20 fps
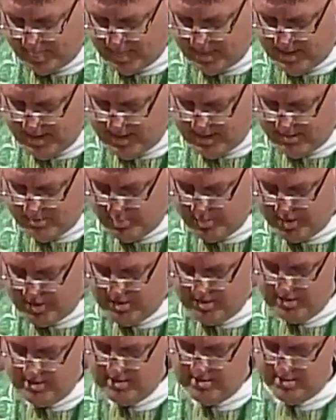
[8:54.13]

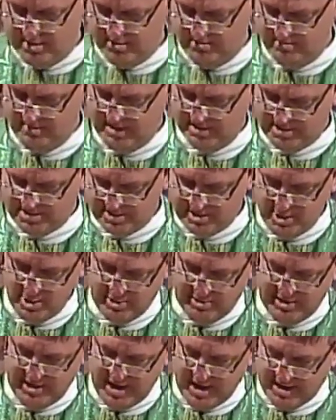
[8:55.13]
I'll just go
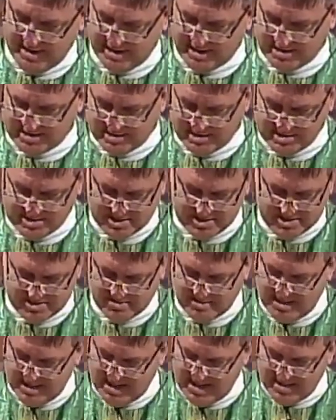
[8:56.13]
to the end, because this
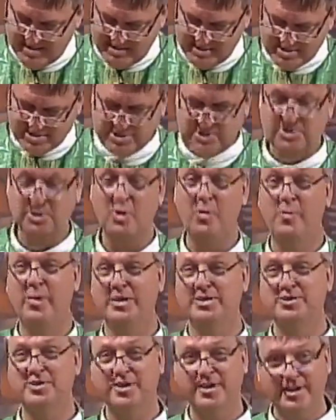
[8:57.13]
is, there's so
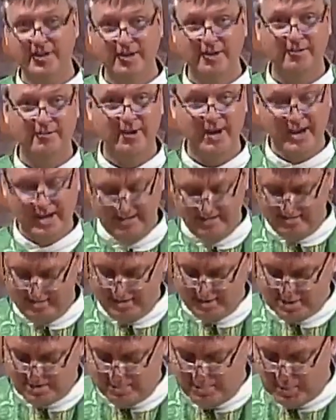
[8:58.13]
much in here, right?
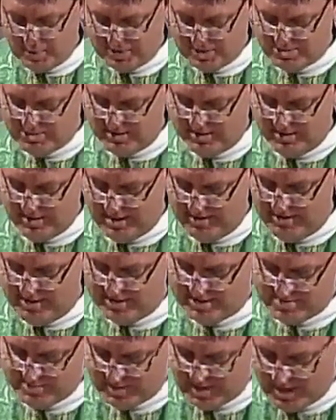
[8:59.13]
There's books written on
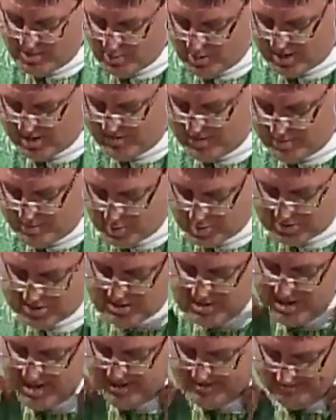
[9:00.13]
this, but I won't give a book
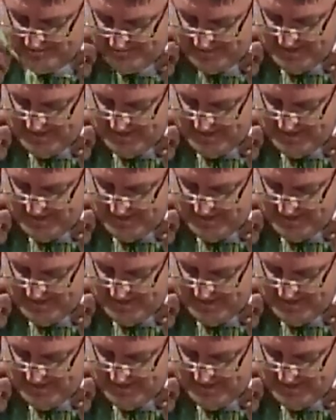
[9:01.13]
today.